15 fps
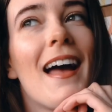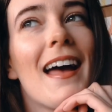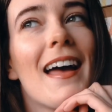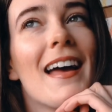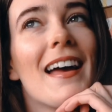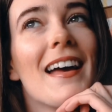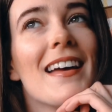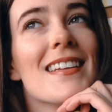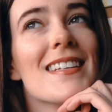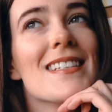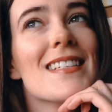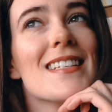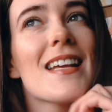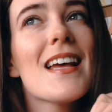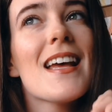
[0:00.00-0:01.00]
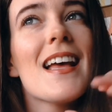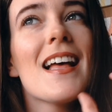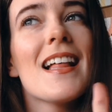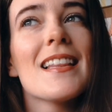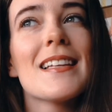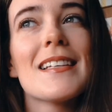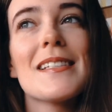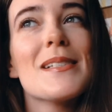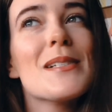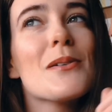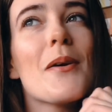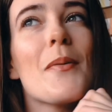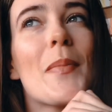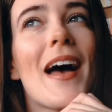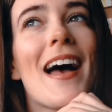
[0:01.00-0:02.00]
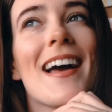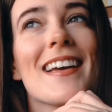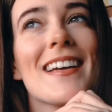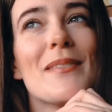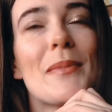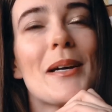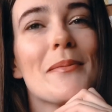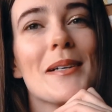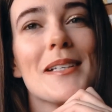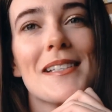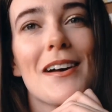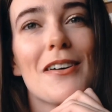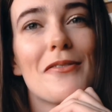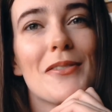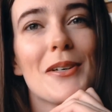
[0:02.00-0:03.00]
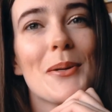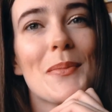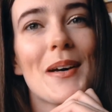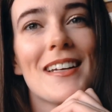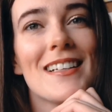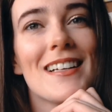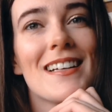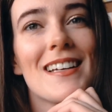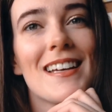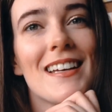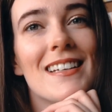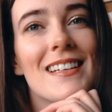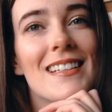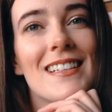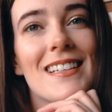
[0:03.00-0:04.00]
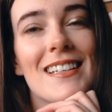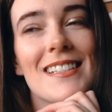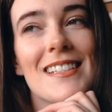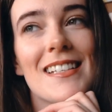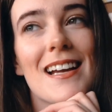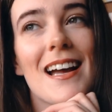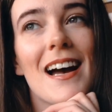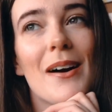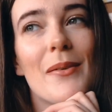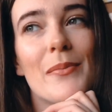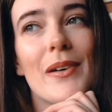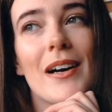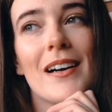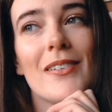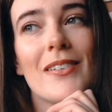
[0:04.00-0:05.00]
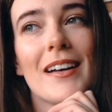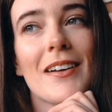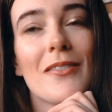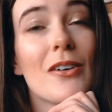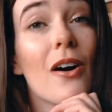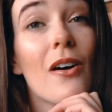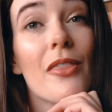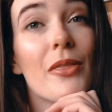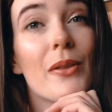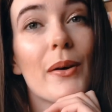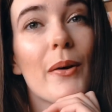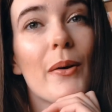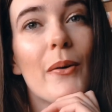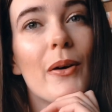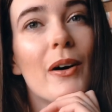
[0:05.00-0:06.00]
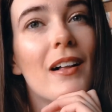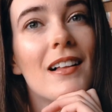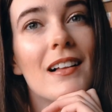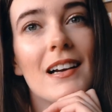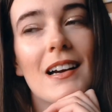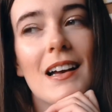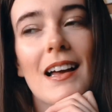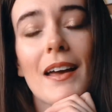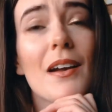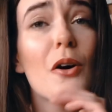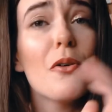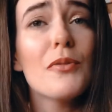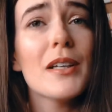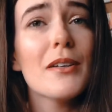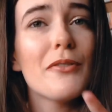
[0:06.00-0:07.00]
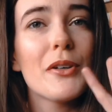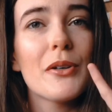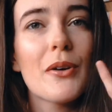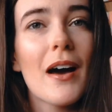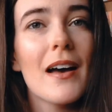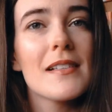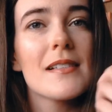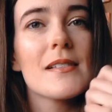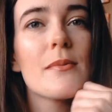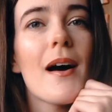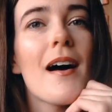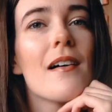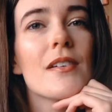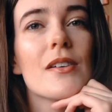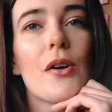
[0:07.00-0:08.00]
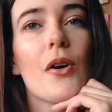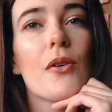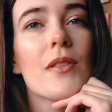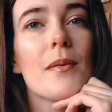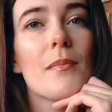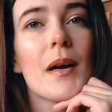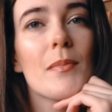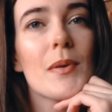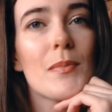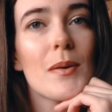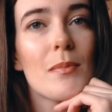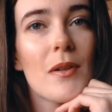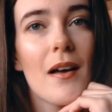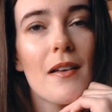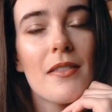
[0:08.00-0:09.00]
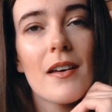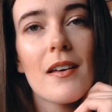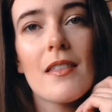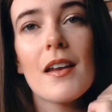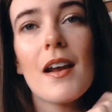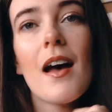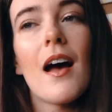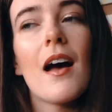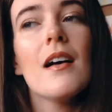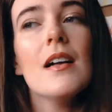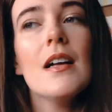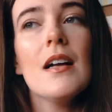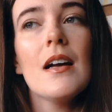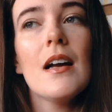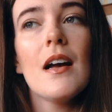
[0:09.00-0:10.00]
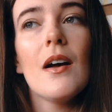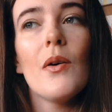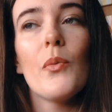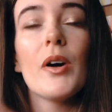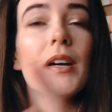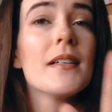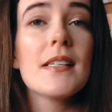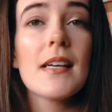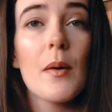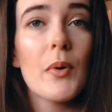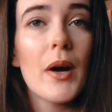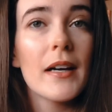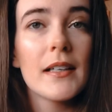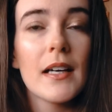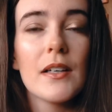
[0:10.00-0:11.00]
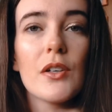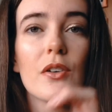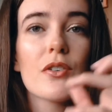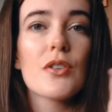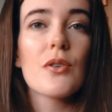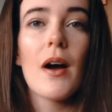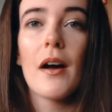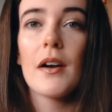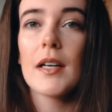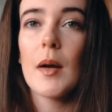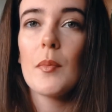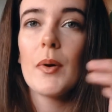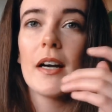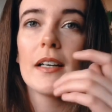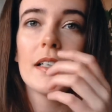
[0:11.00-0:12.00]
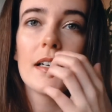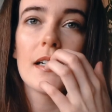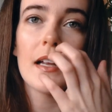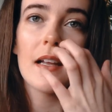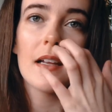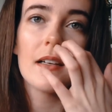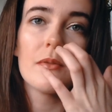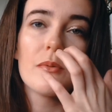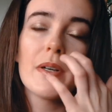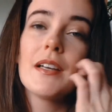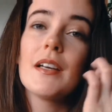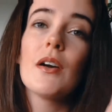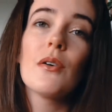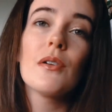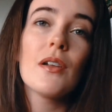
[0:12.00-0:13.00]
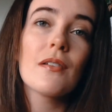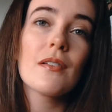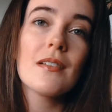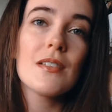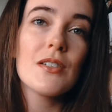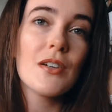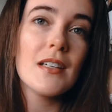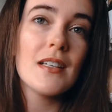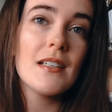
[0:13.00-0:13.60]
and listen to it back and make myself feel better in years to come when I've gone through it all. And hopefully for you guys as well, you know, there might be people out there that are wanting to get pregnant, not sure how to get pregnant, and we can go along this journey